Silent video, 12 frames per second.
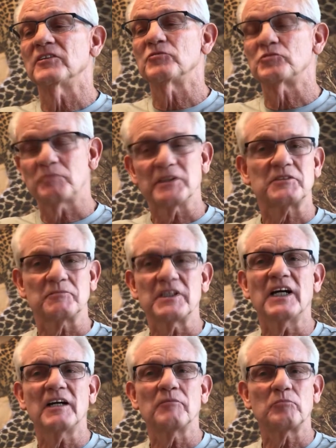spent some
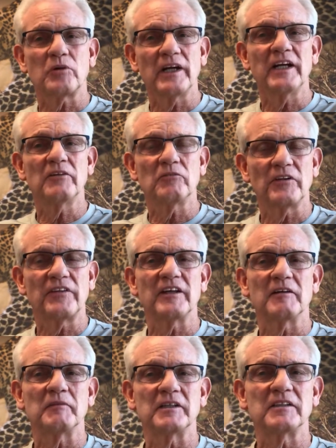time praying with
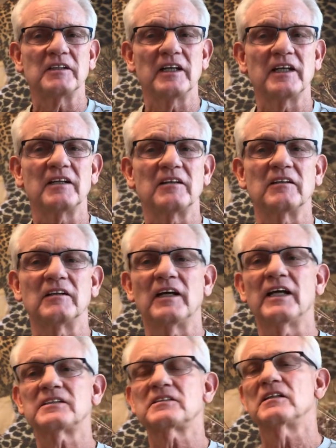him and
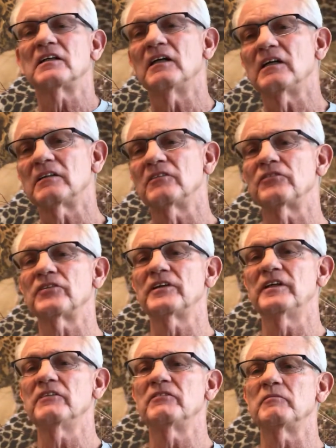asking God to
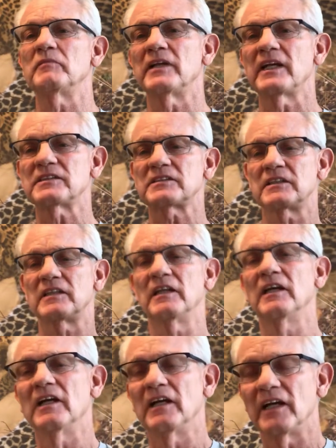forgive him and asking
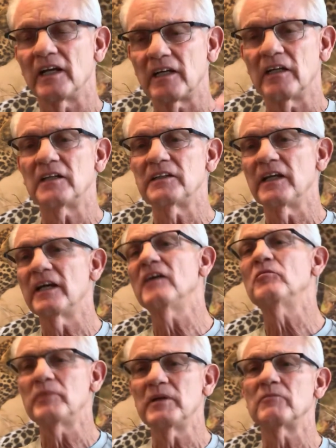God to
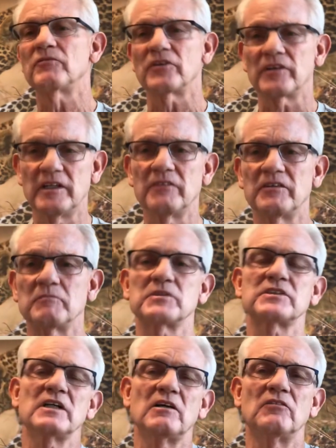help him forgive
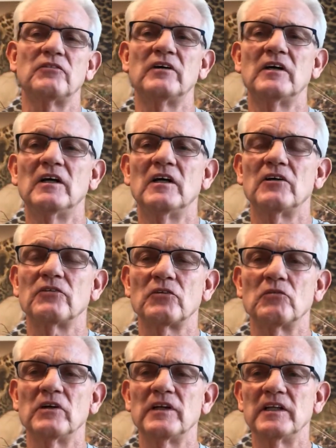himself for
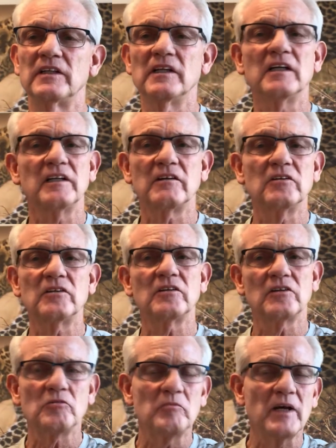what he'd done. He couldn't
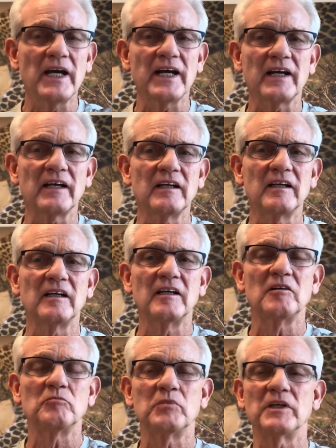go back,
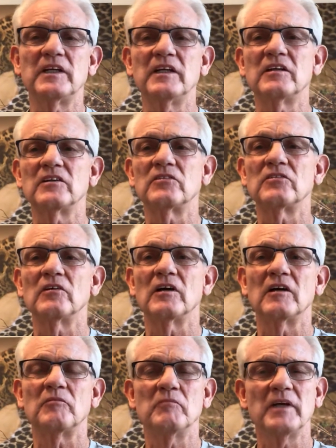but he could
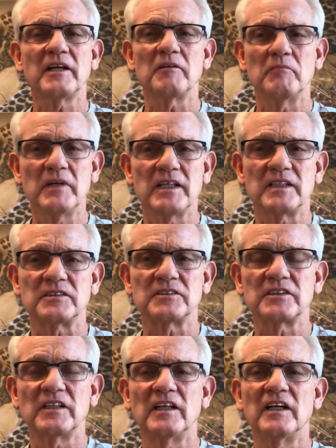make amends
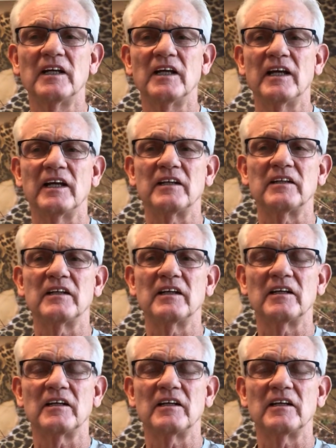and